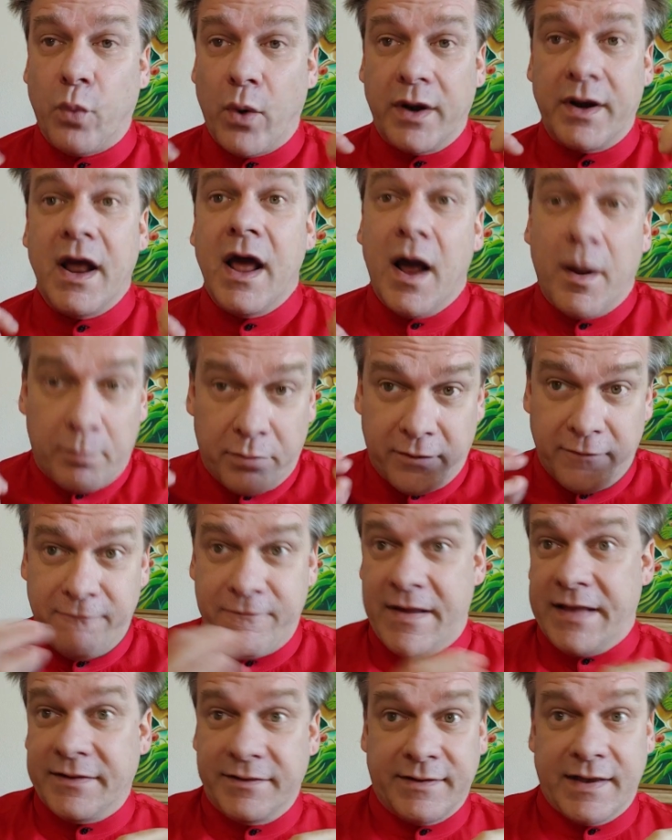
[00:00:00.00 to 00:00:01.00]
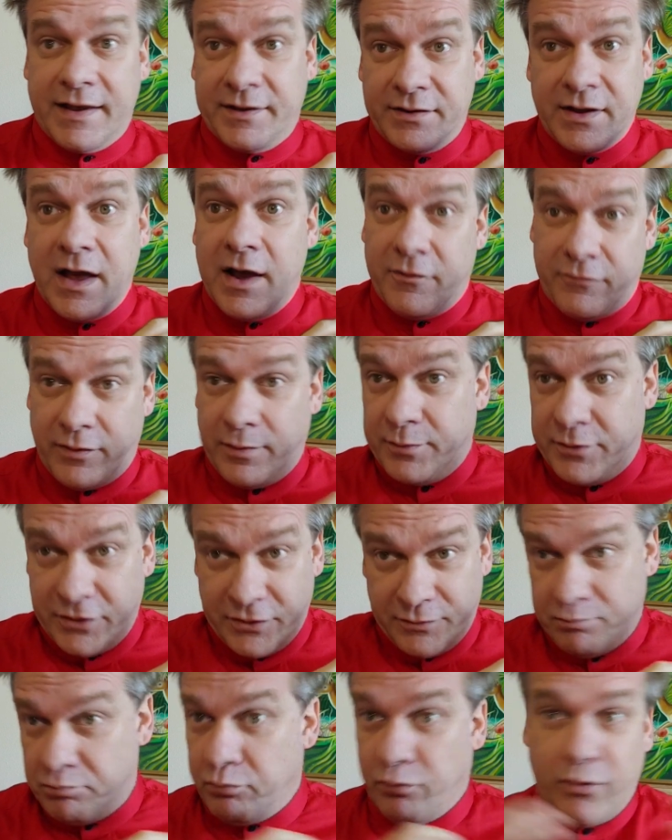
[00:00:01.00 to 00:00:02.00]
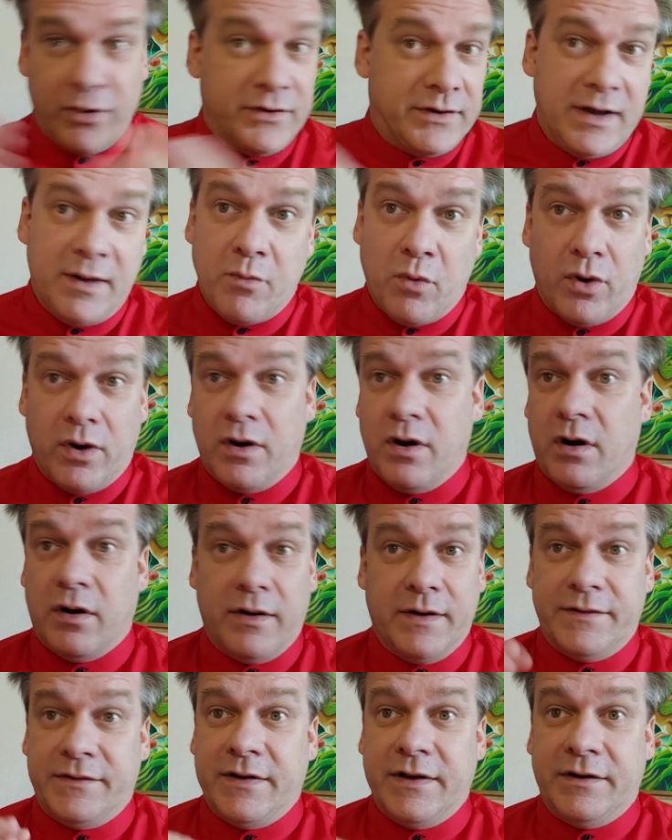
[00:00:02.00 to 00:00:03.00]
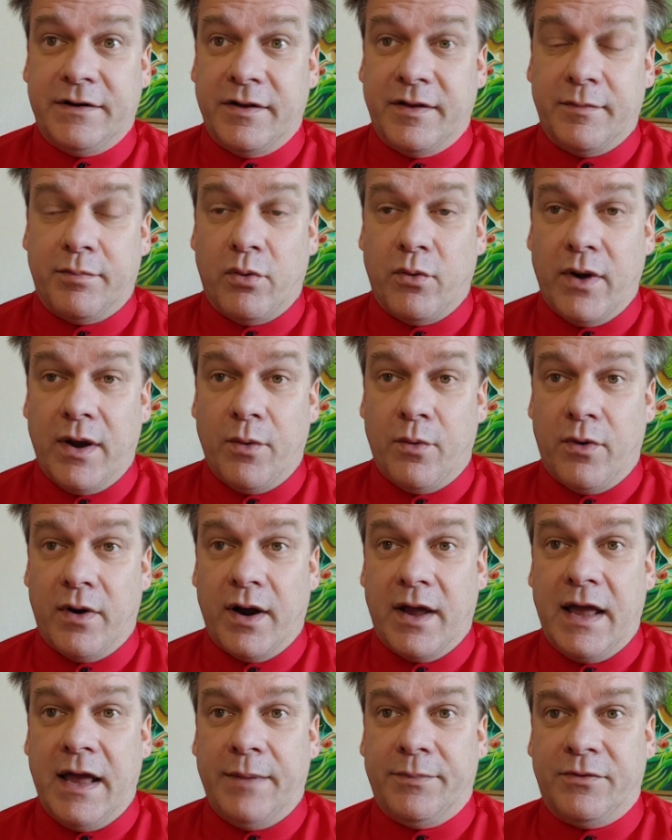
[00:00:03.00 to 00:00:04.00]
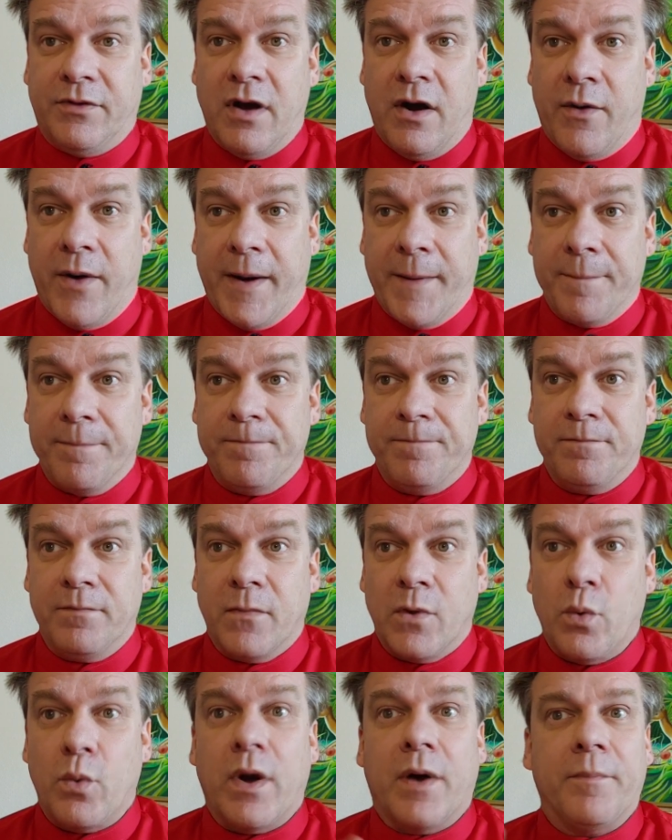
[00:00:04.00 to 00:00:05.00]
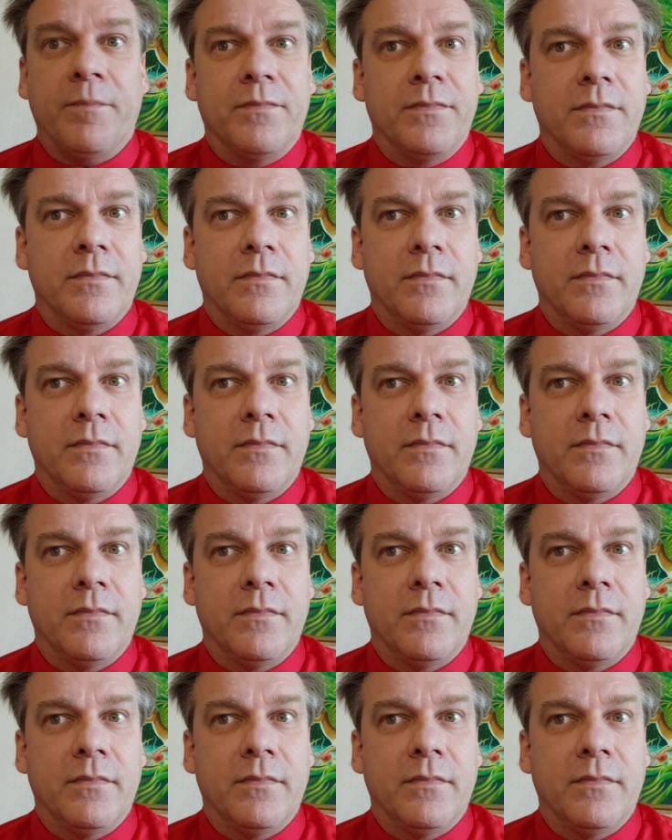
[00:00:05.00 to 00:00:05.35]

What prevents us from just printing more currency to the point where it keeps going? Well,